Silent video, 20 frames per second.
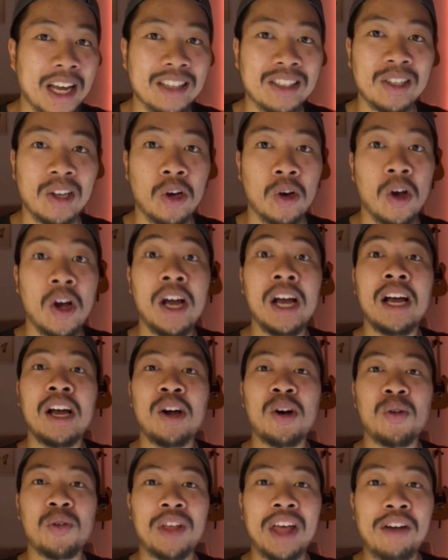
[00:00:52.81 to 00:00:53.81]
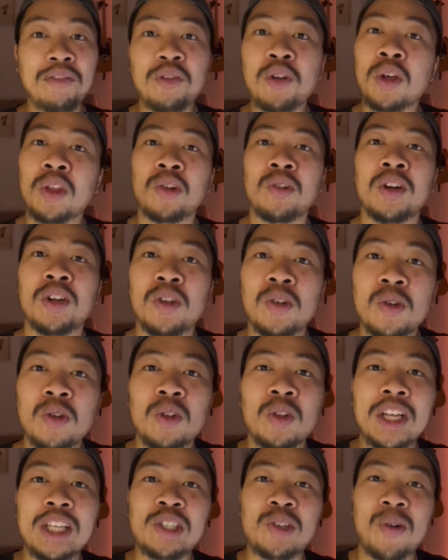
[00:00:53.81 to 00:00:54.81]
So without further ado,
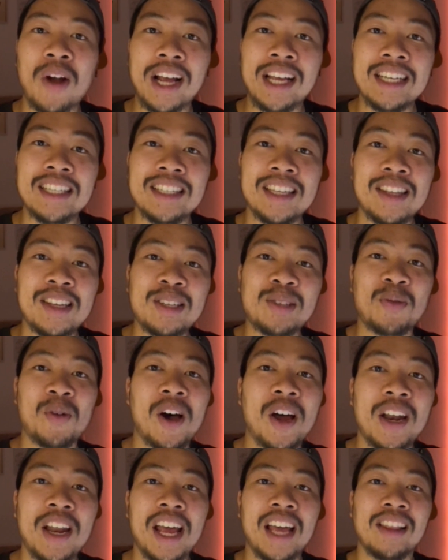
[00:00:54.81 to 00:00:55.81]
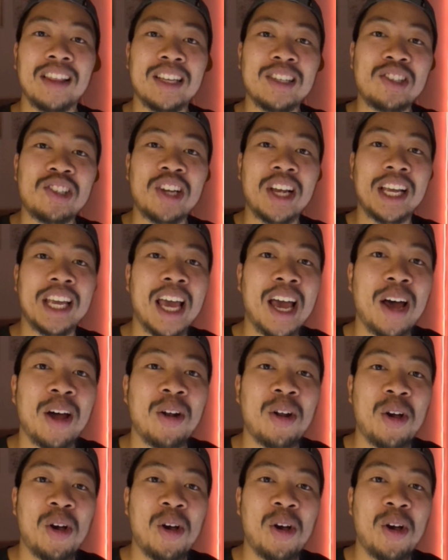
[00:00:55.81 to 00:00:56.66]
let's crack into this one and let's check out